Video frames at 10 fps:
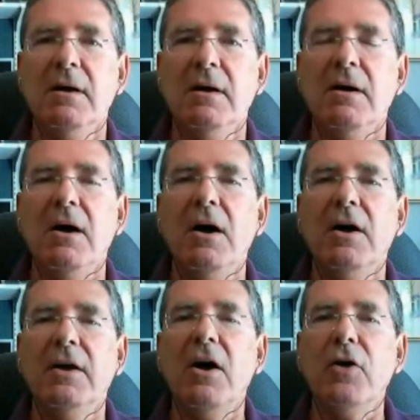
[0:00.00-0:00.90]

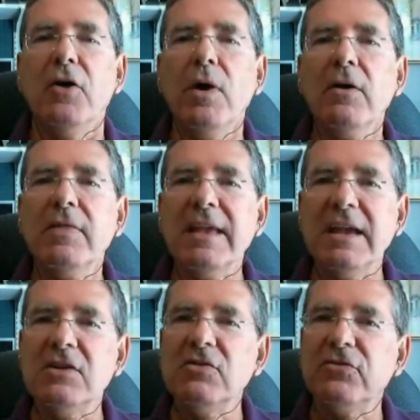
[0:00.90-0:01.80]
on where the
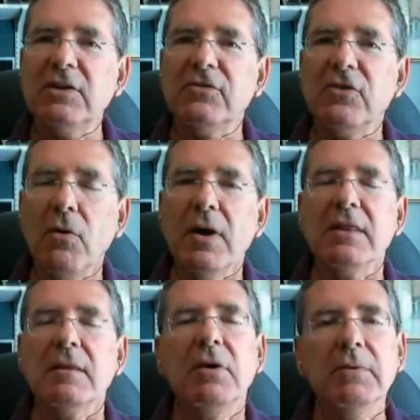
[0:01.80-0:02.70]
industry is
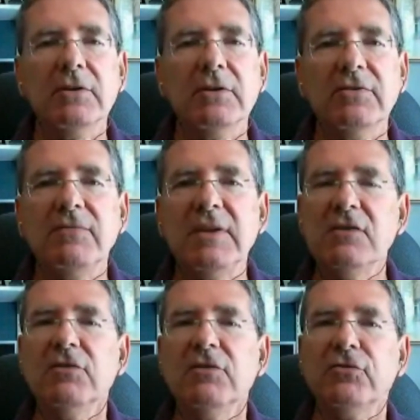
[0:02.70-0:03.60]
going, the public safety
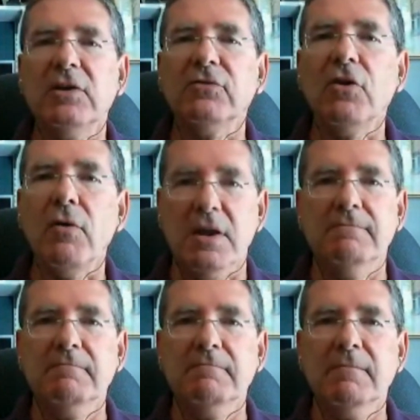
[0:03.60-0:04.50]
industry is
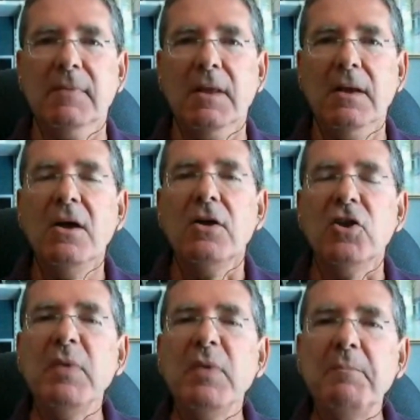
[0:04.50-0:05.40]
going.
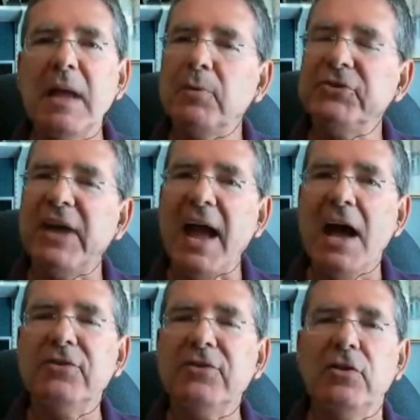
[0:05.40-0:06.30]
You may be able to
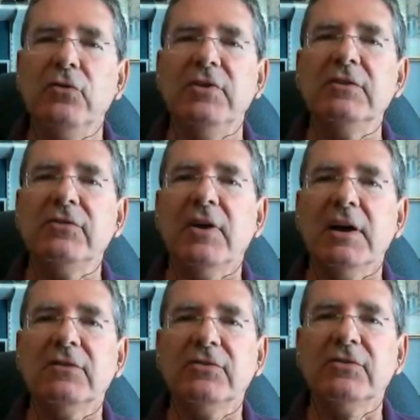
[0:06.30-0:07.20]
add to those
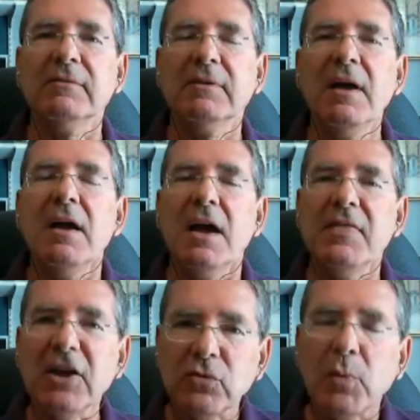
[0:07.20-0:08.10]
insights.
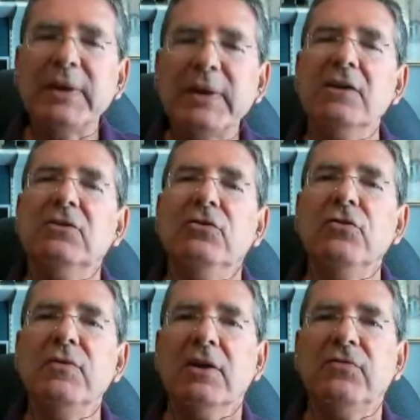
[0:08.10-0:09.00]
And that's what we'd like to
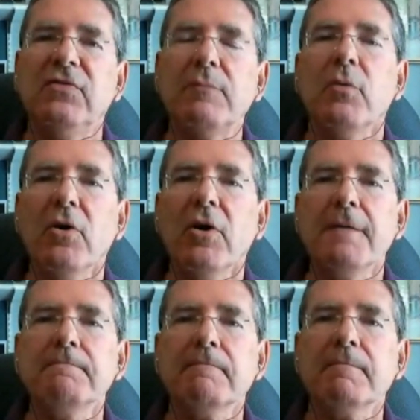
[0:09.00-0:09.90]
do next February.